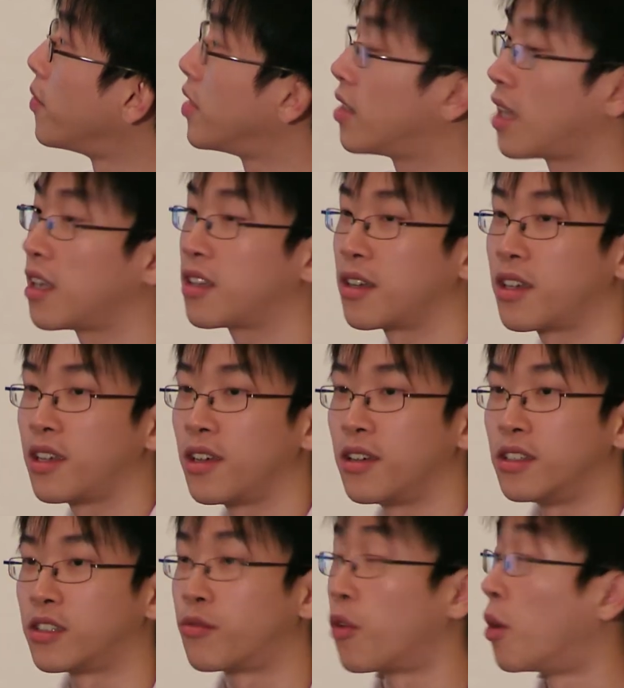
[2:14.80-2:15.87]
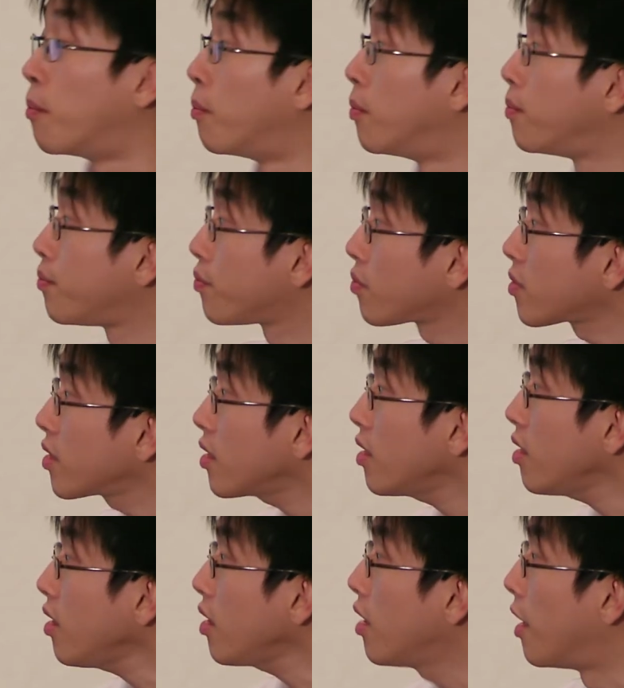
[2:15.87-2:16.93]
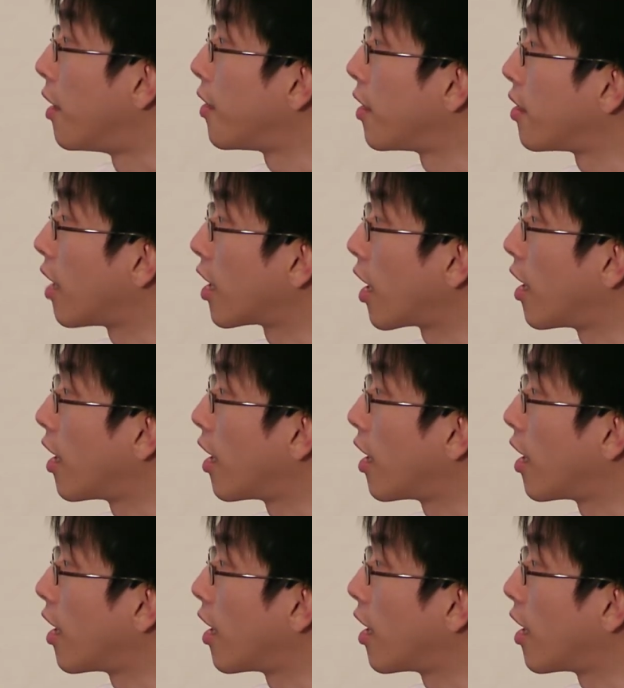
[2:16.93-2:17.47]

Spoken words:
data here is from an